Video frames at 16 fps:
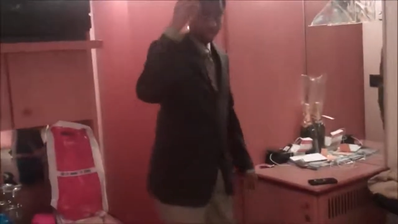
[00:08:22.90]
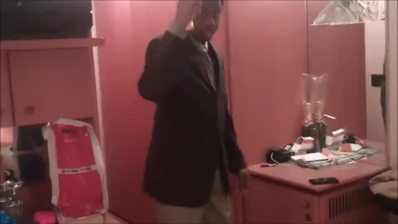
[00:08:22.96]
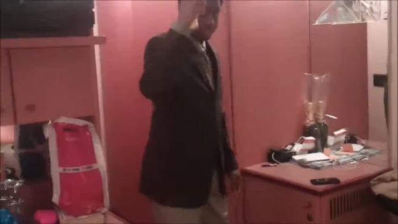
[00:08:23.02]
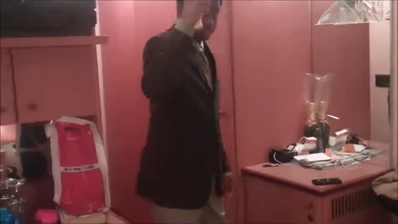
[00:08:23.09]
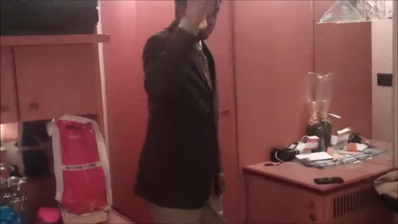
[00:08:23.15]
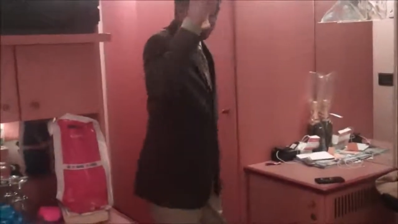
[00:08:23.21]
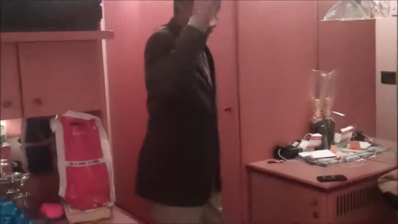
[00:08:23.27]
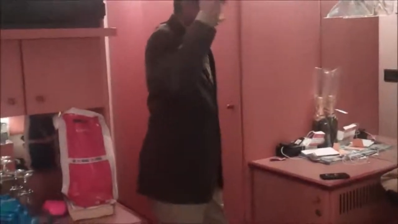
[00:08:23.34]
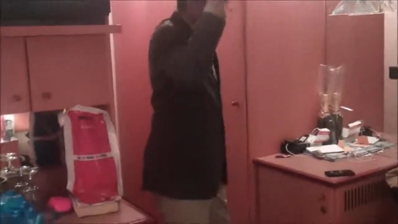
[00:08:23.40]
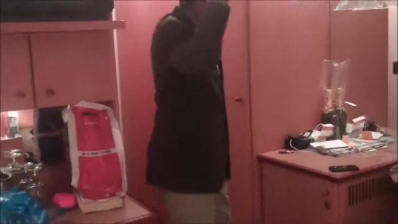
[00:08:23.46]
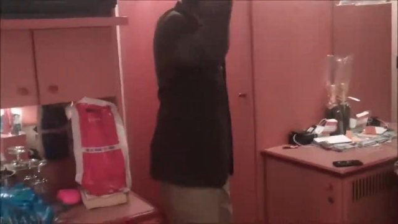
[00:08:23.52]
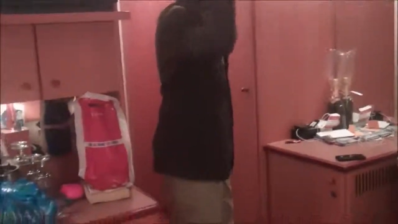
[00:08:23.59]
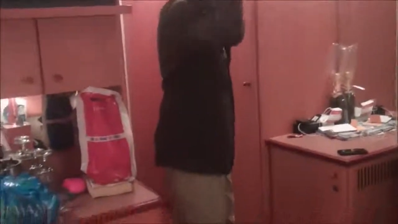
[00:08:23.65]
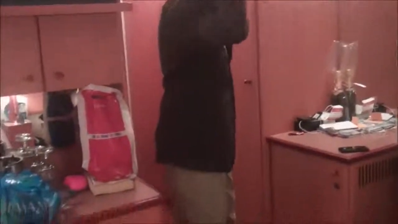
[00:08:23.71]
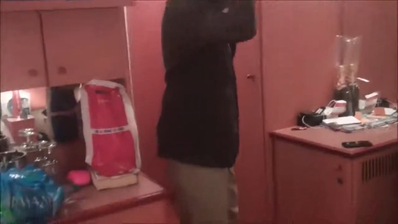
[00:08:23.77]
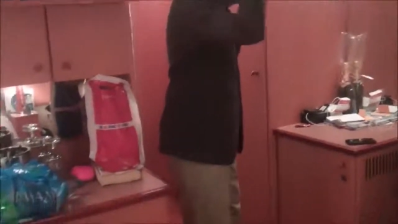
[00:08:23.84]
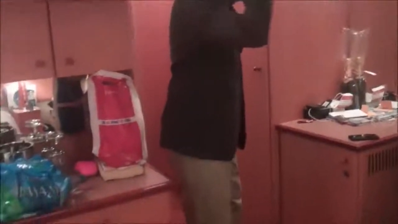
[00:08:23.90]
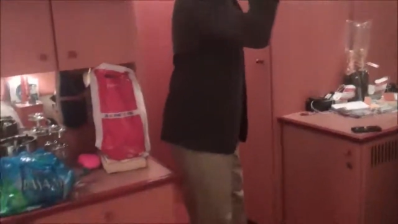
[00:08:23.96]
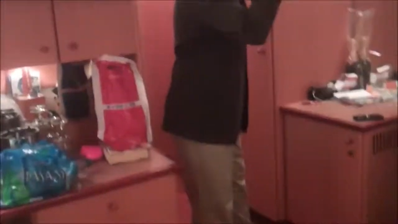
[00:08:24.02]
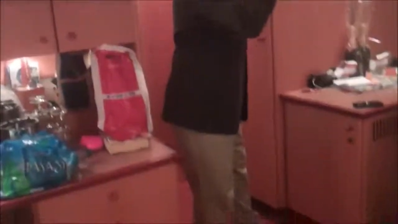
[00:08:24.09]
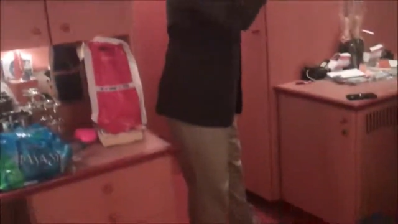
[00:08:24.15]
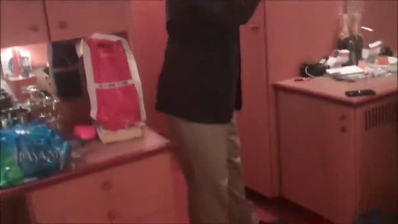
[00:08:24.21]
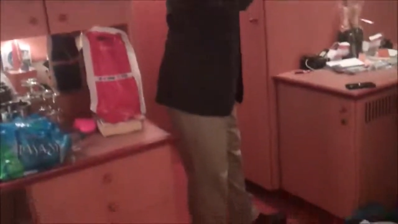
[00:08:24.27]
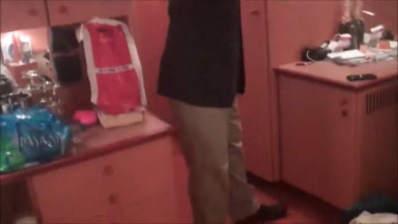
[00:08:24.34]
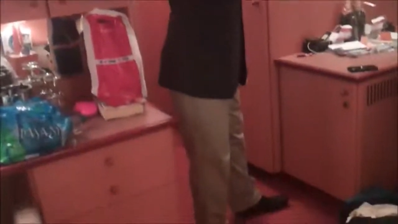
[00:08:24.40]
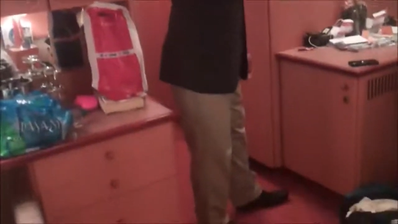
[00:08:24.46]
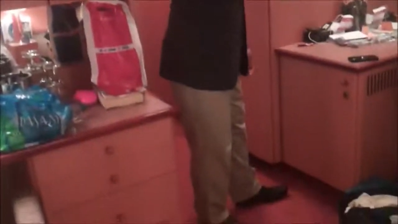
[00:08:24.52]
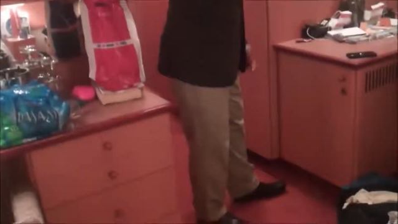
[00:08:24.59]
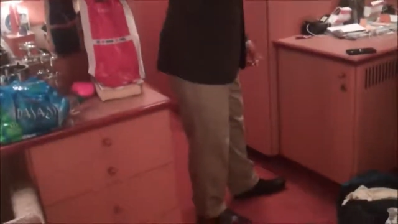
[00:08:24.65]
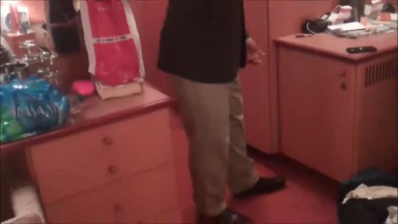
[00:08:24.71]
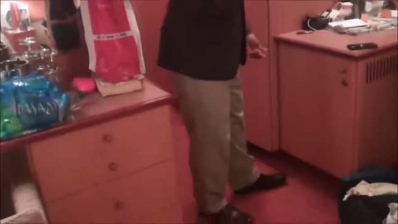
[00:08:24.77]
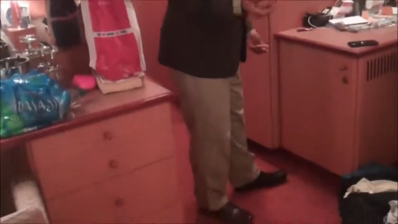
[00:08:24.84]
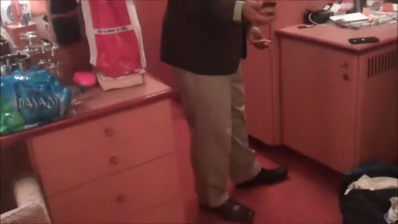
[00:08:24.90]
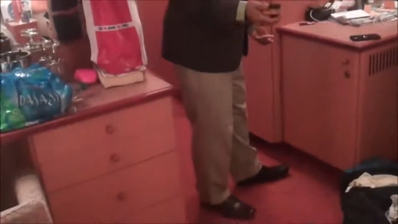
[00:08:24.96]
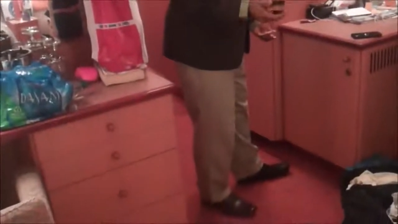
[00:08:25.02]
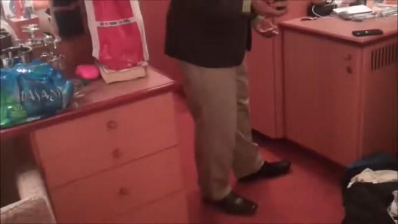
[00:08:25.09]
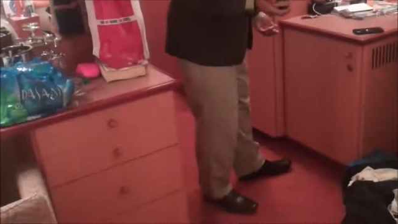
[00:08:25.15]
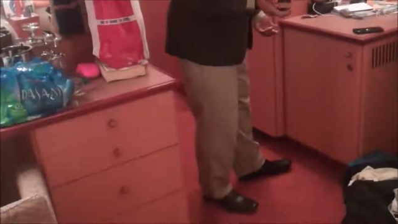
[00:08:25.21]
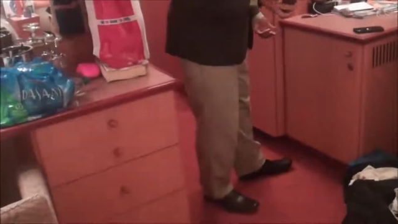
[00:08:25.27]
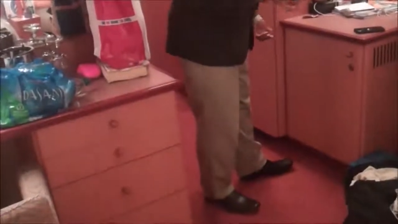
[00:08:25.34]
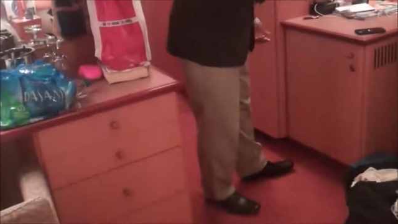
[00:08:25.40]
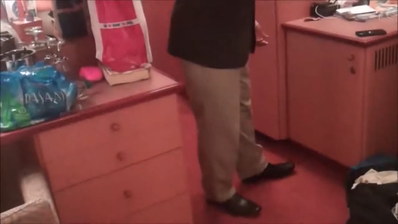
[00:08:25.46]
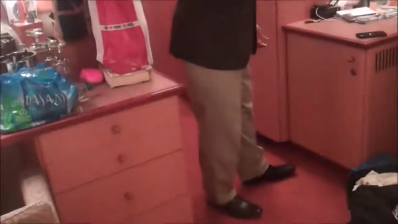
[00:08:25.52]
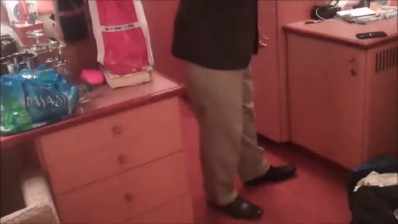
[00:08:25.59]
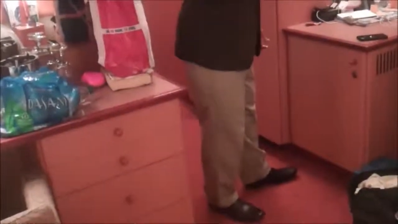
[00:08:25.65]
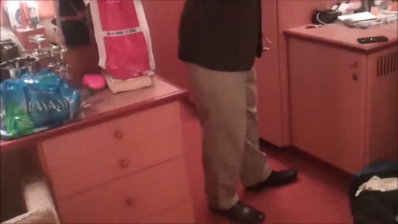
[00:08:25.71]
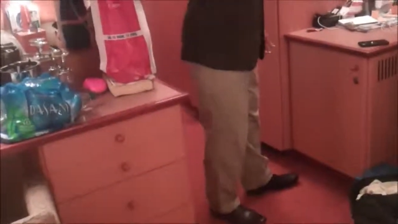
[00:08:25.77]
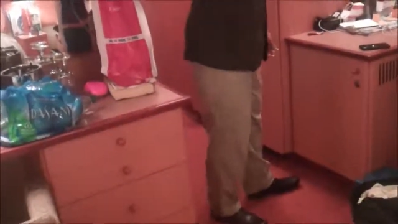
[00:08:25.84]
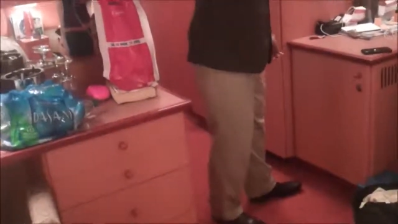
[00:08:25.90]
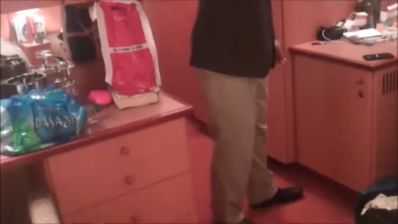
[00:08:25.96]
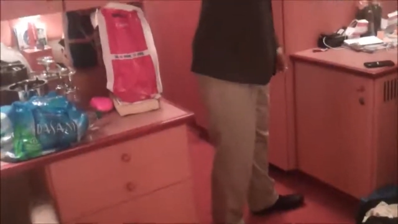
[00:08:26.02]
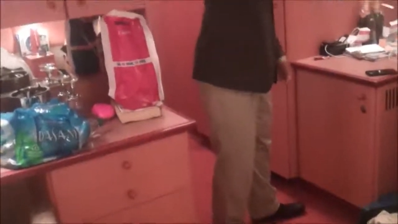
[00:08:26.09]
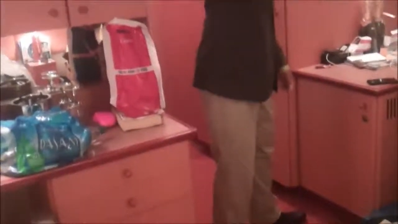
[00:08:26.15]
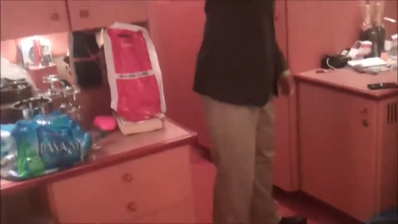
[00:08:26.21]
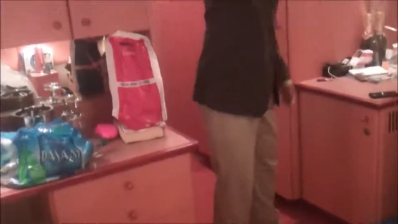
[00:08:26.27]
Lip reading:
(no speaker visible)